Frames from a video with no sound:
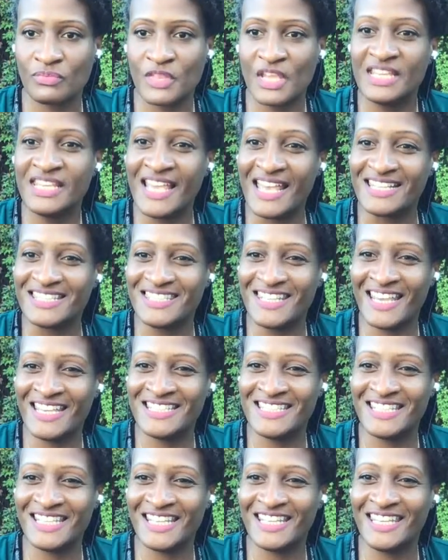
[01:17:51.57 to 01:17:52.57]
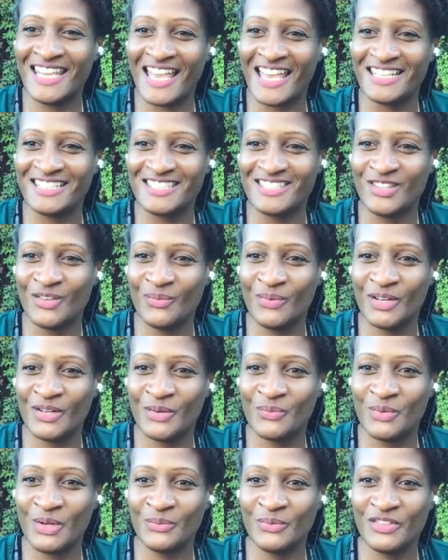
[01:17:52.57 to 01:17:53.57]
Yes, AZ, yes. The
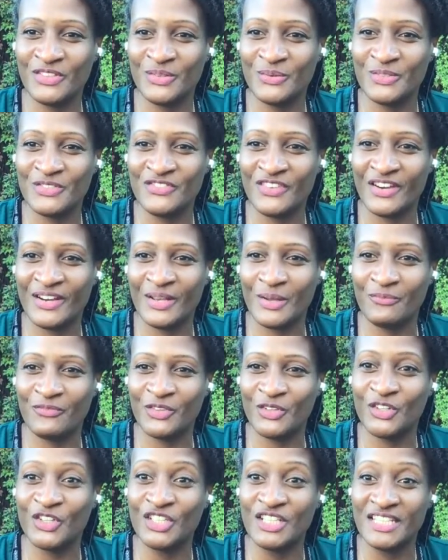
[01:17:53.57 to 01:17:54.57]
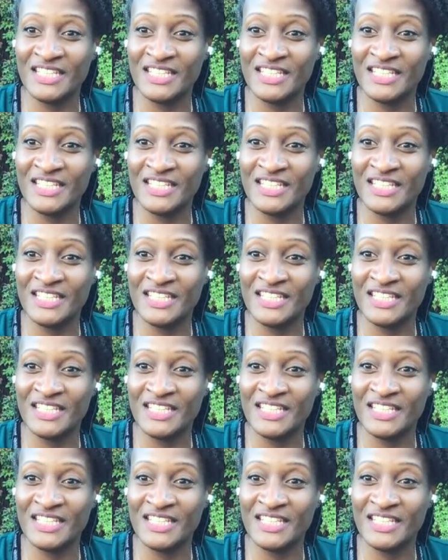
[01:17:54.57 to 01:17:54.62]
one-on-one with you was very helpful.